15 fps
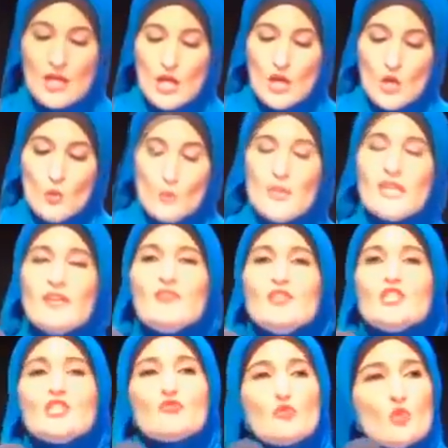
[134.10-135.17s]
We in
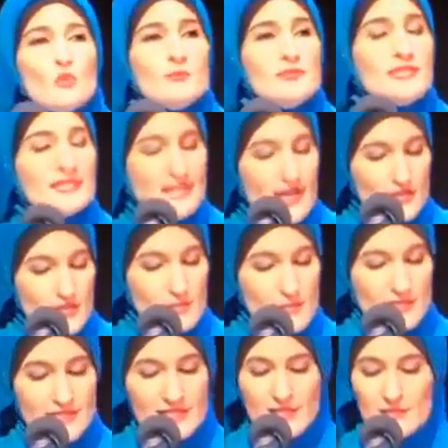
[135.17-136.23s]
this room together
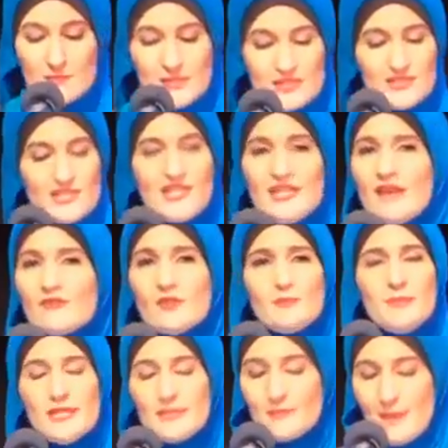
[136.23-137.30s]
must commit to never
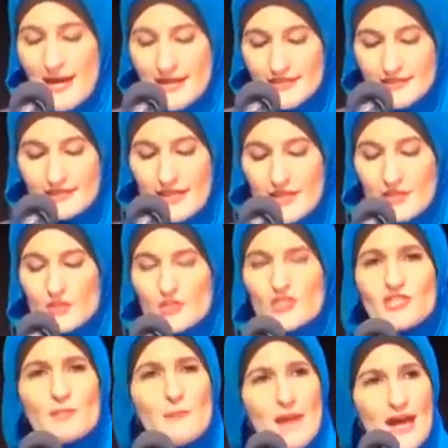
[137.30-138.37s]
being bystanders
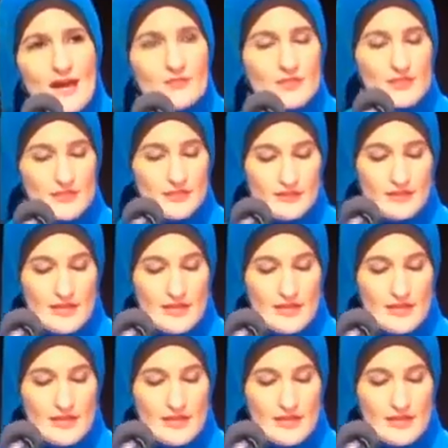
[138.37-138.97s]
to poverty,